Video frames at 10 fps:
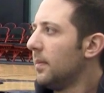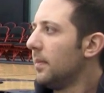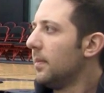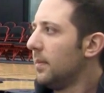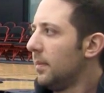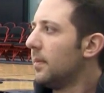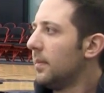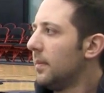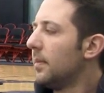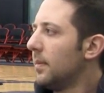
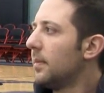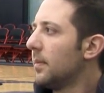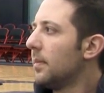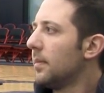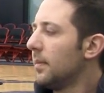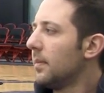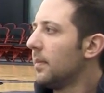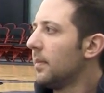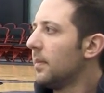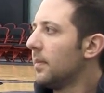
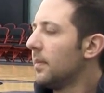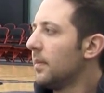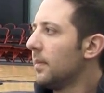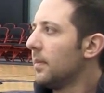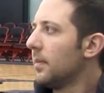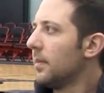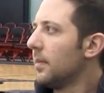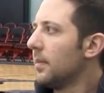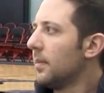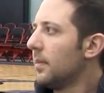
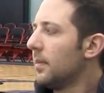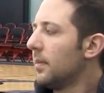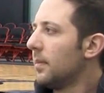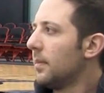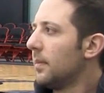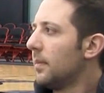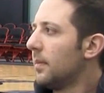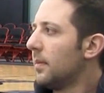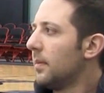[no speech]